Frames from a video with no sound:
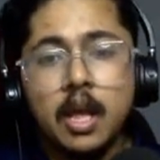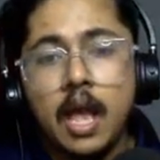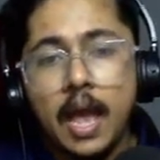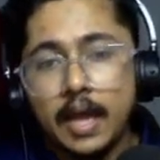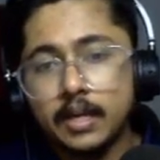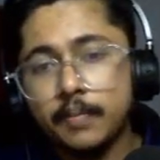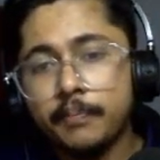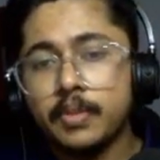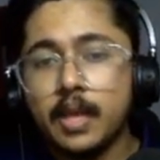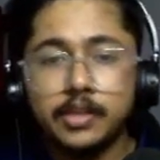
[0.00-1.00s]
And
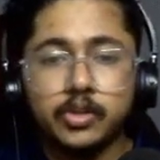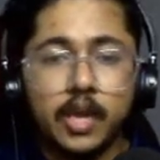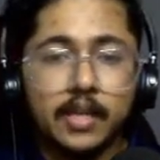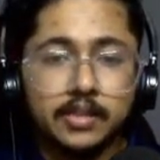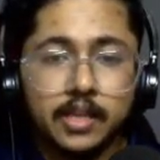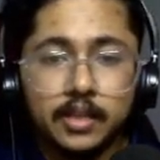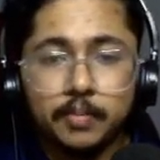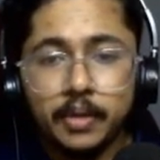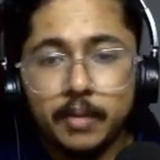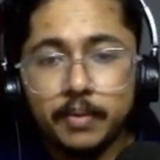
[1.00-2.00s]
as you can see in the
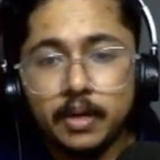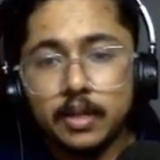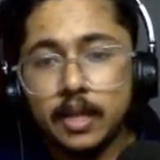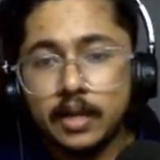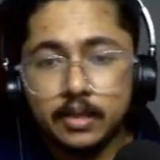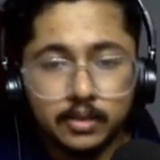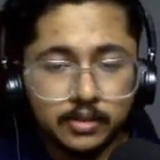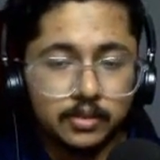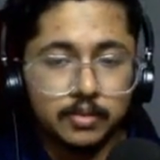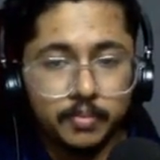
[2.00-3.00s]
pyramid, that this
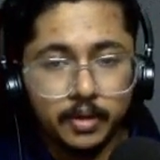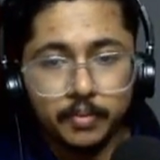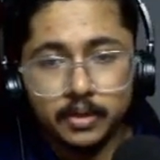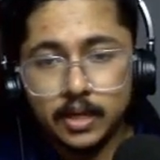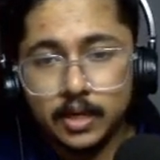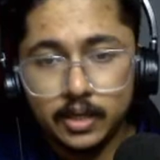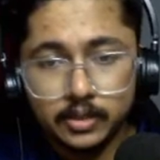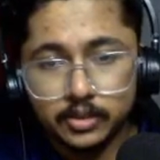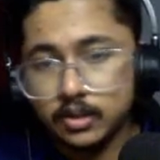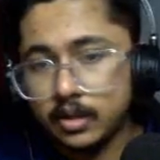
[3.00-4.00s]
is a pyramid that he
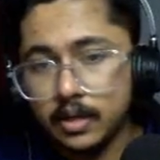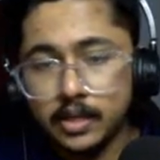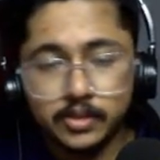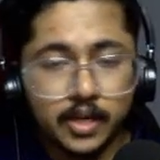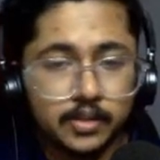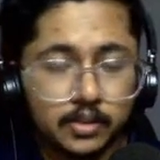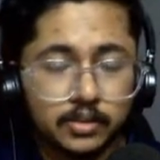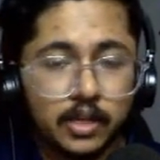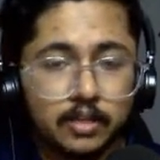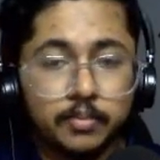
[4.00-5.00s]
illustrates
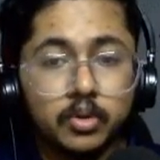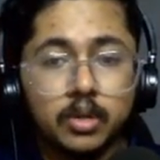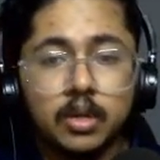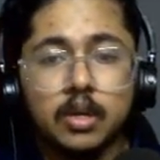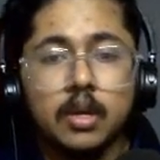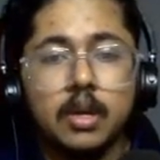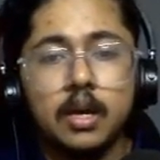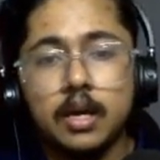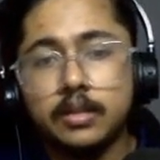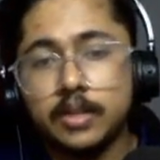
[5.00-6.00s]
inside the book.
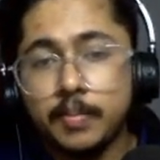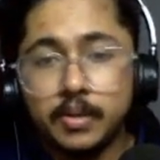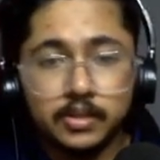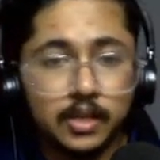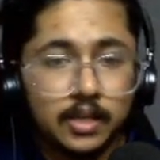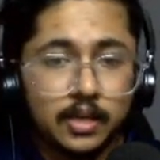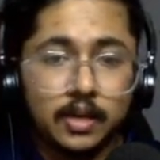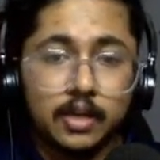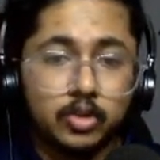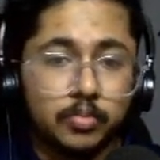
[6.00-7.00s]
3% are
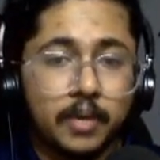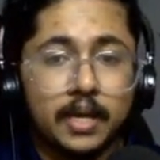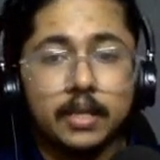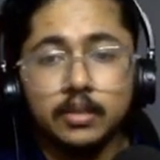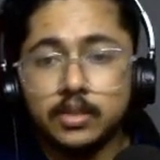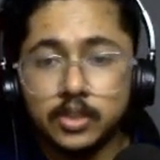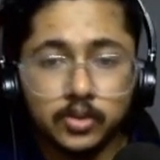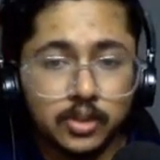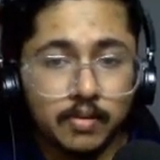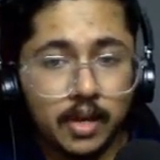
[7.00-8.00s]
ready to buy, 6 to
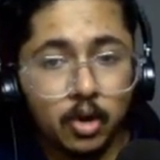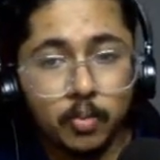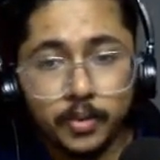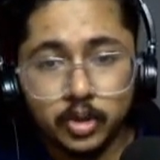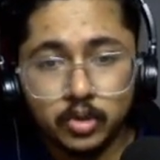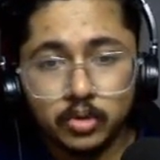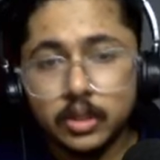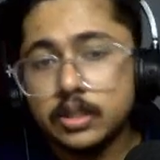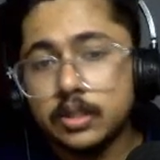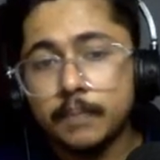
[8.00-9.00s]
7 are open to
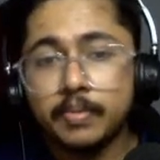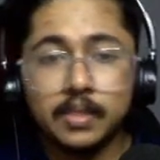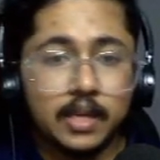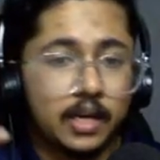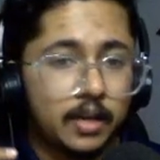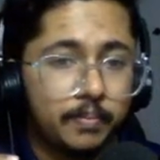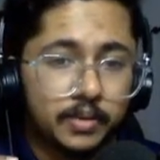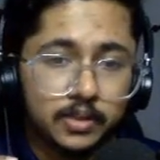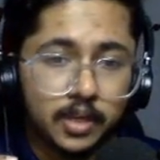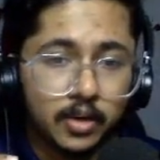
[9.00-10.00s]
it,
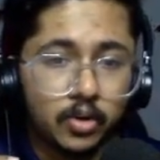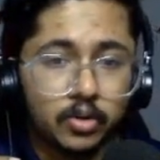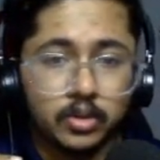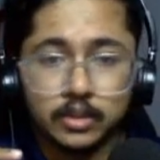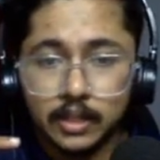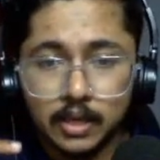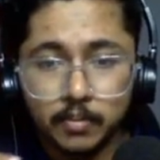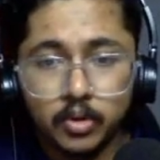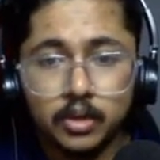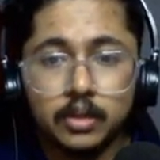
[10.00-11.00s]
30% are not thinking
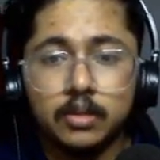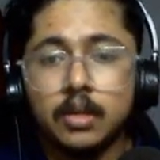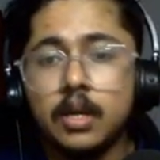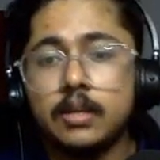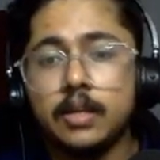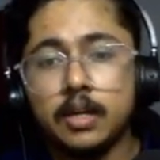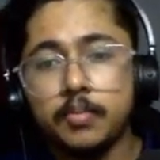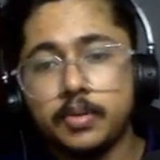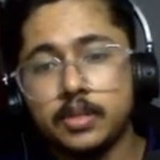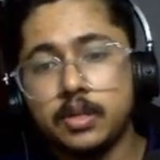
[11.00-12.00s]
about it,
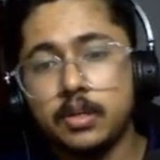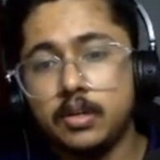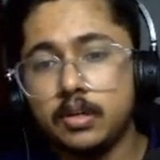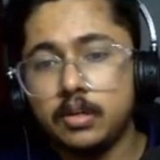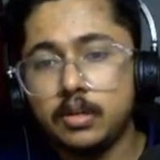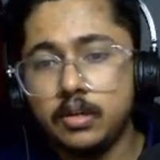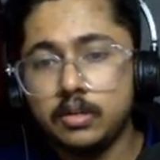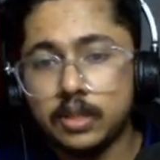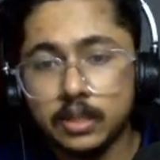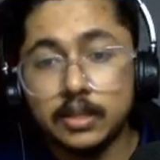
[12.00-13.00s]
30% don't
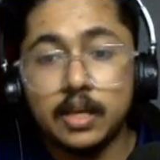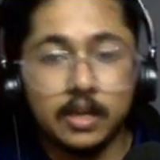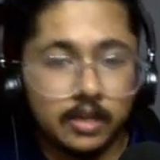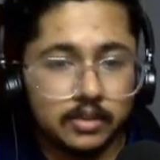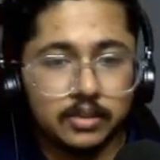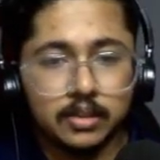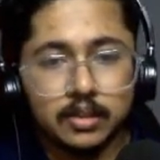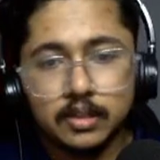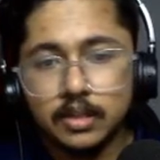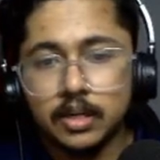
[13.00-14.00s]
think they are interested,
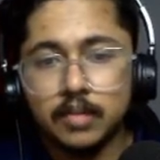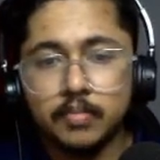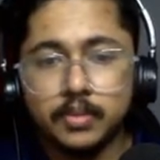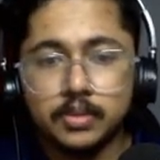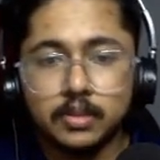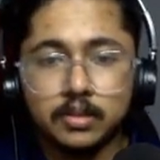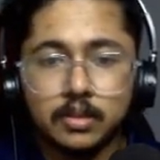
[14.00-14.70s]
30%